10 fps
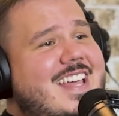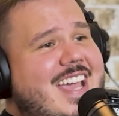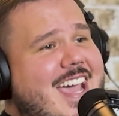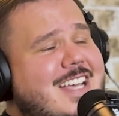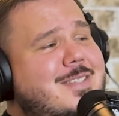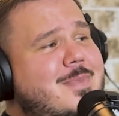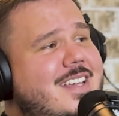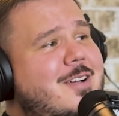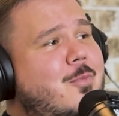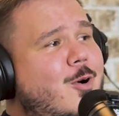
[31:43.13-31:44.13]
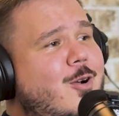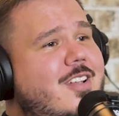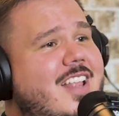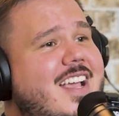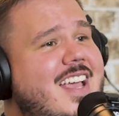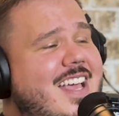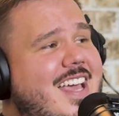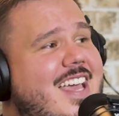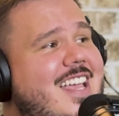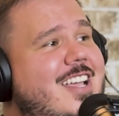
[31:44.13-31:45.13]
They ask me at work, like,
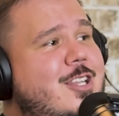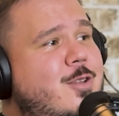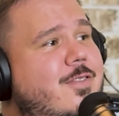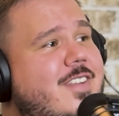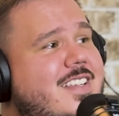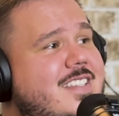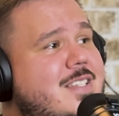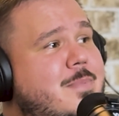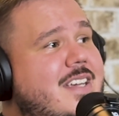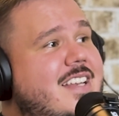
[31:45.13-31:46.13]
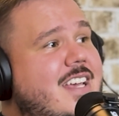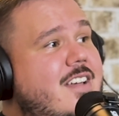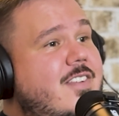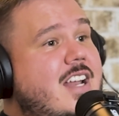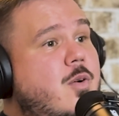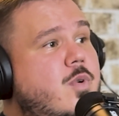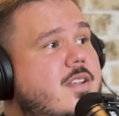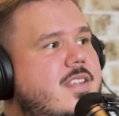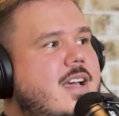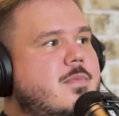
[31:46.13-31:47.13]
hey, can you fix this PDF? And I want
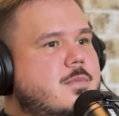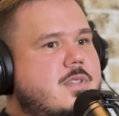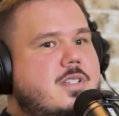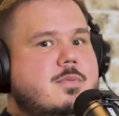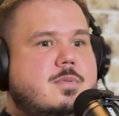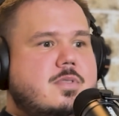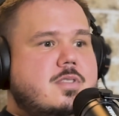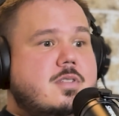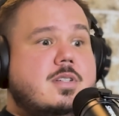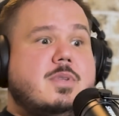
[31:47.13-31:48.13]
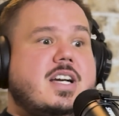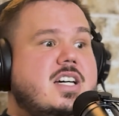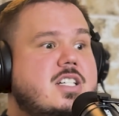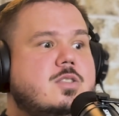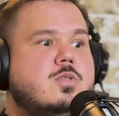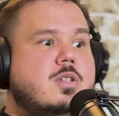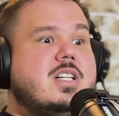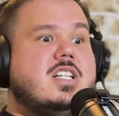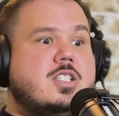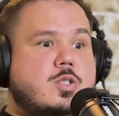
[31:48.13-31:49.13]
to say, I'm the money, I'm supposed to know. And I'm like, I don't know. I
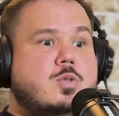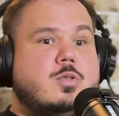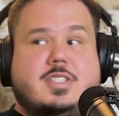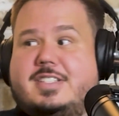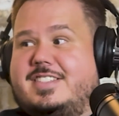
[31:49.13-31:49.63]
got to Google this.